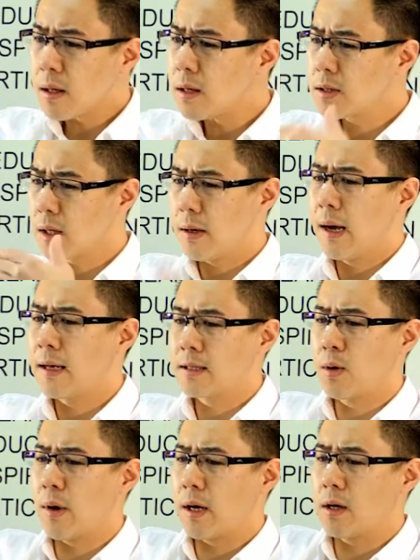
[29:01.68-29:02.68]
So as
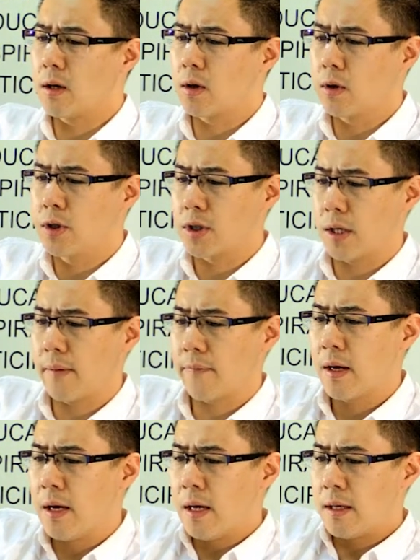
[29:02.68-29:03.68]
a quick conclusion,
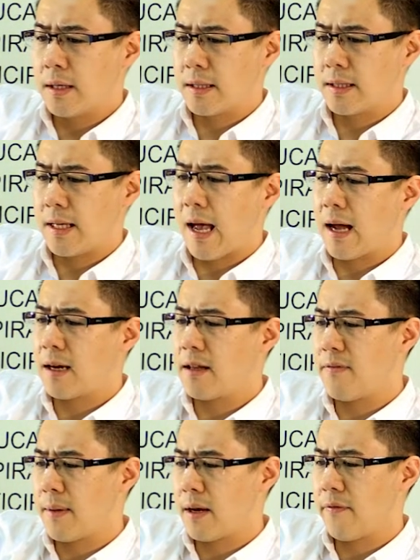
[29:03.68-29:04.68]
you can see
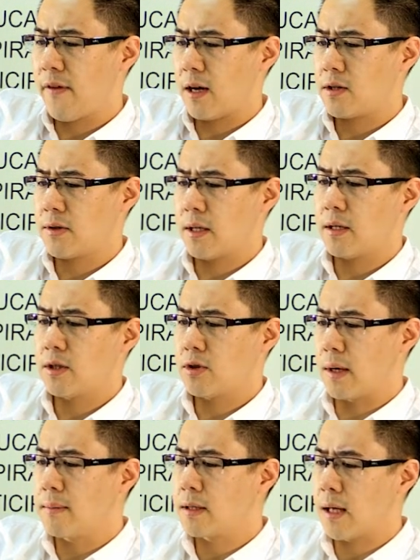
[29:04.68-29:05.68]
additive manufacturing
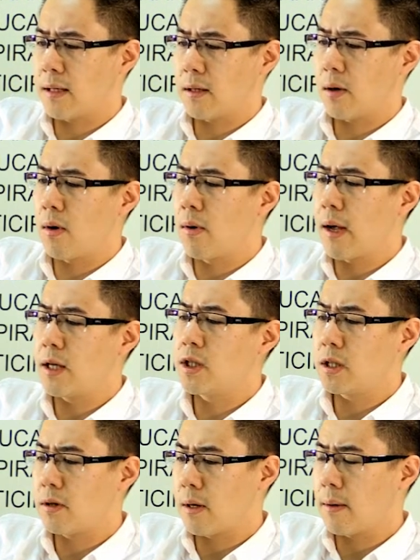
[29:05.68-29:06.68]
streamlines the whole
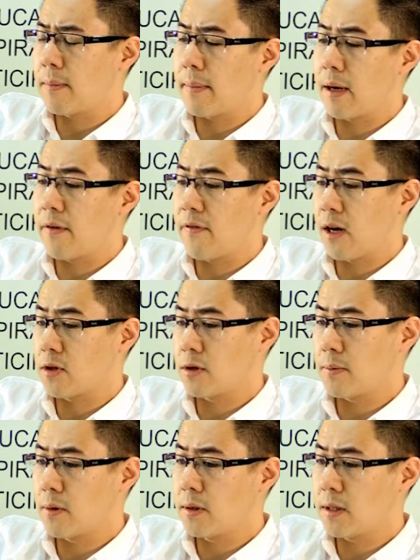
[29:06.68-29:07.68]
engineering
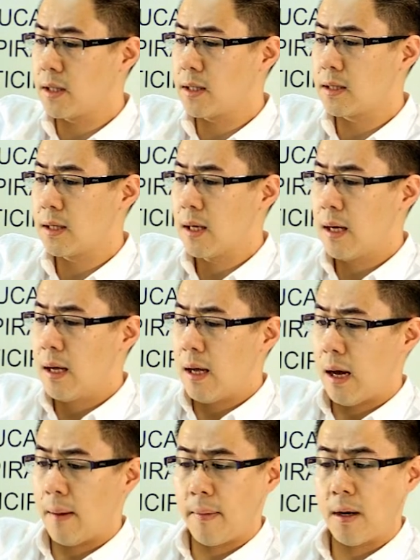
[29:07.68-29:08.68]
manufacturing process.
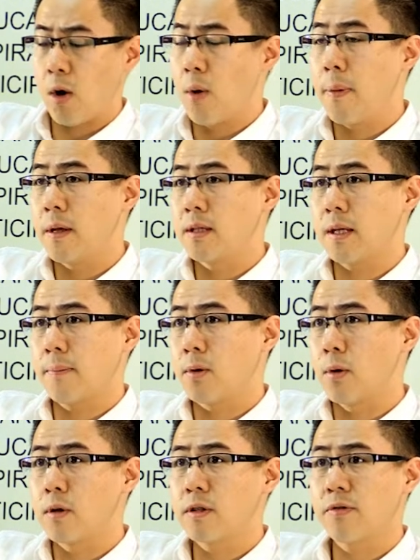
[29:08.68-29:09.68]
It opens up
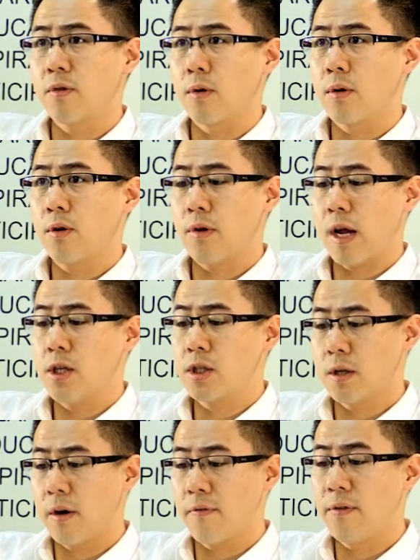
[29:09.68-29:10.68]
doors for
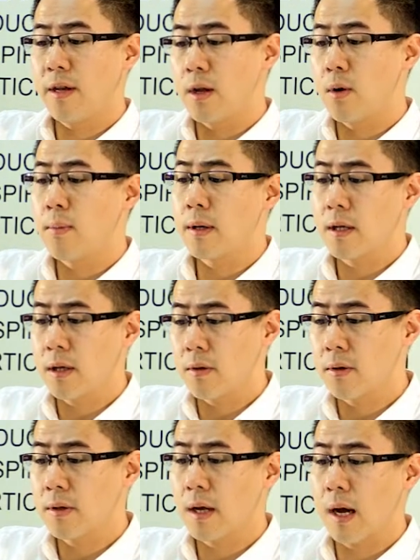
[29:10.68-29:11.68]
creation of new
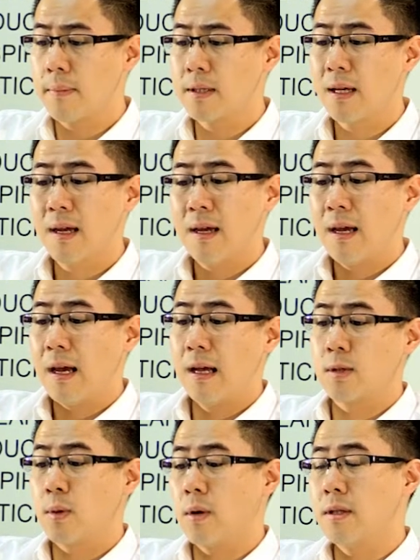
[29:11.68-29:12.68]
material types
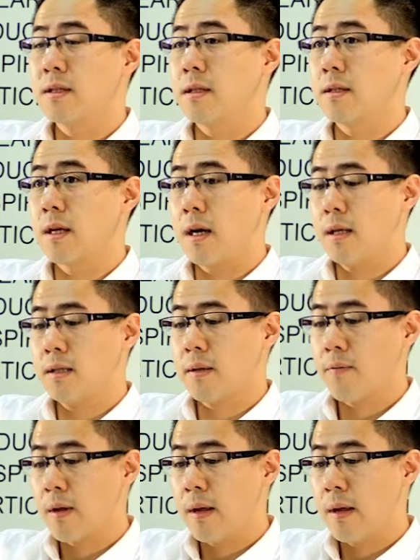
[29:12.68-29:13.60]
as well as designs.